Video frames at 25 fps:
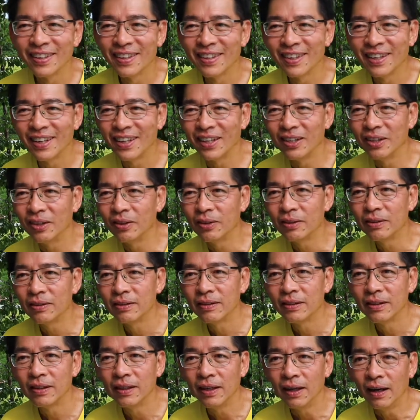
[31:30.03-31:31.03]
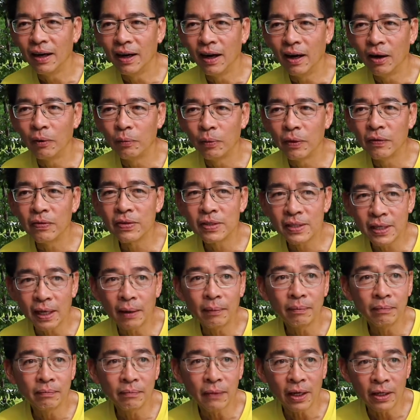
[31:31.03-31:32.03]
You know, with
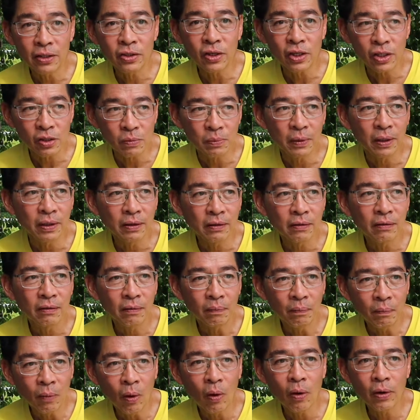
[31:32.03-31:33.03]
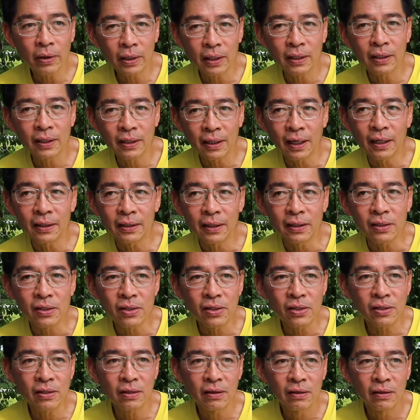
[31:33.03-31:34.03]
some adjustment, more kindergartens
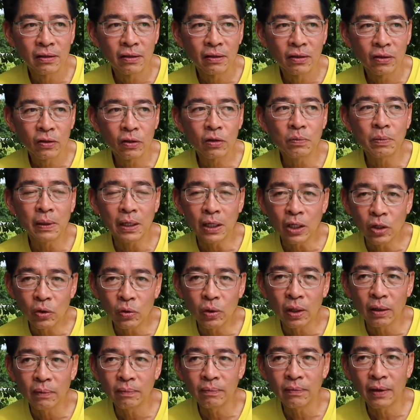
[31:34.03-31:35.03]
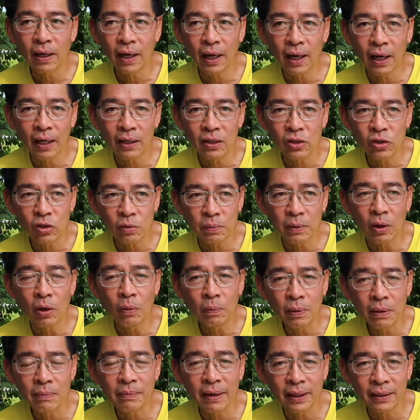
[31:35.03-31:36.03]
could be equipped and should be
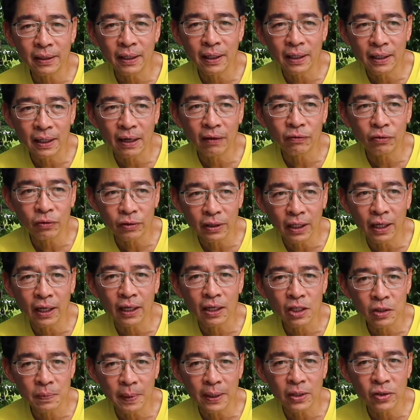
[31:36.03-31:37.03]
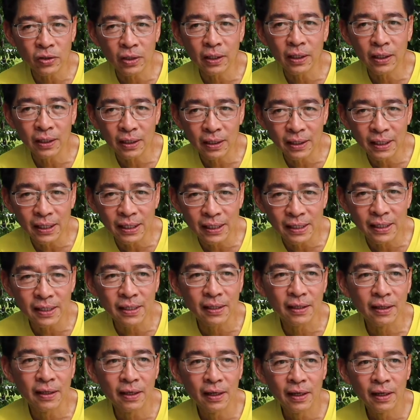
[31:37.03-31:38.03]
open-minded enough to take in special needs kids.
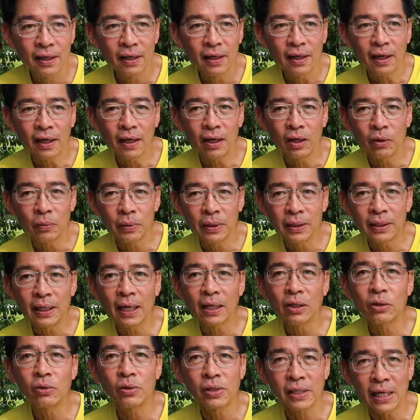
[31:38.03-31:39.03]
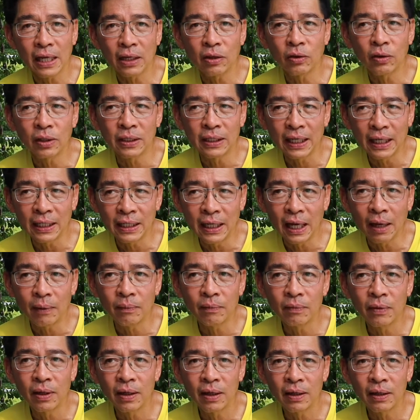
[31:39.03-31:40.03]
We tend to segregate them
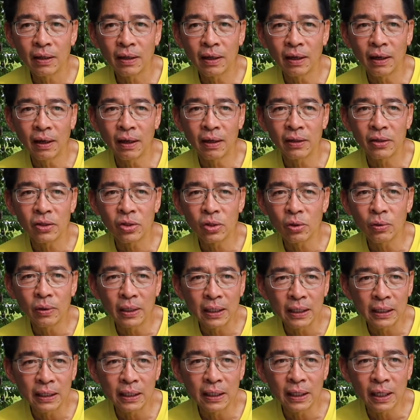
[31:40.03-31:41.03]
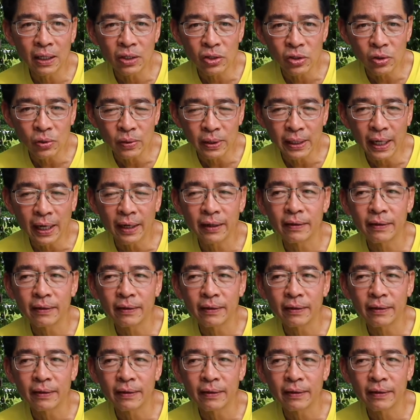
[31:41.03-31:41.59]
so early and so young.